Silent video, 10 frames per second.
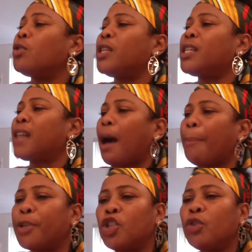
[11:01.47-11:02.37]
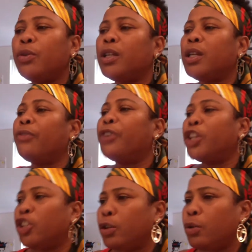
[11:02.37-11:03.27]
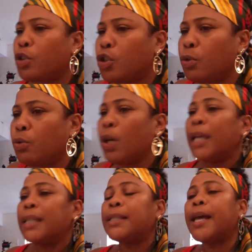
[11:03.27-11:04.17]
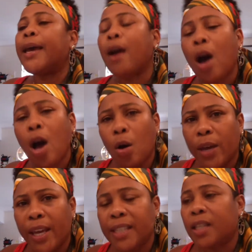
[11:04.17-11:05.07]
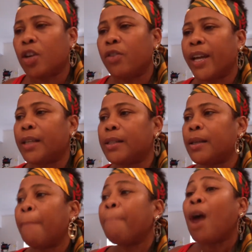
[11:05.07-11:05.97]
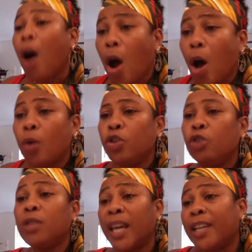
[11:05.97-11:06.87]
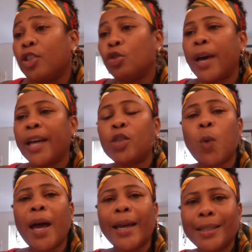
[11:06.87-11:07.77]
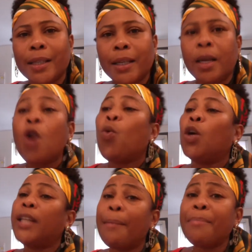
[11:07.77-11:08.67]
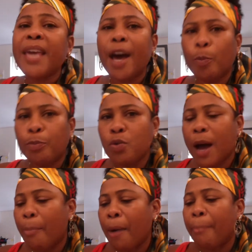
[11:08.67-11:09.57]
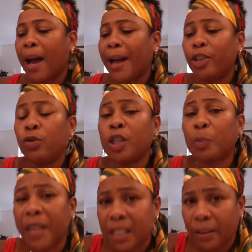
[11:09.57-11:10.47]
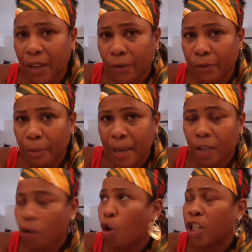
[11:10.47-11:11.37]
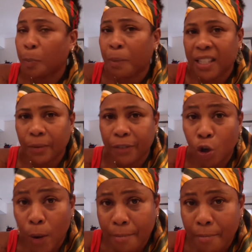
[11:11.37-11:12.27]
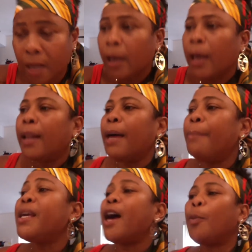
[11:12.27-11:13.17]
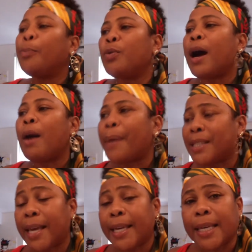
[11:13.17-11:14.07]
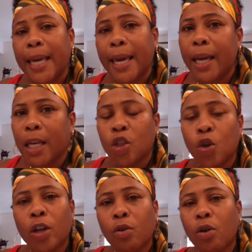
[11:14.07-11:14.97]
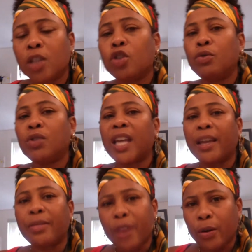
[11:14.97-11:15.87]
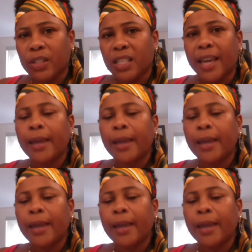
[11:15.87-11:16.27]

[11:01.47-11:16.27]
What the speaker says: this opportunity for you to say, oh, here's the grace. Oh, you can't do X, Y, and Z? Well, let me help you out by buying you this piece of information or this piece of equipment. Let me help you out by taking care of your daughter on Tuesday and Thursday.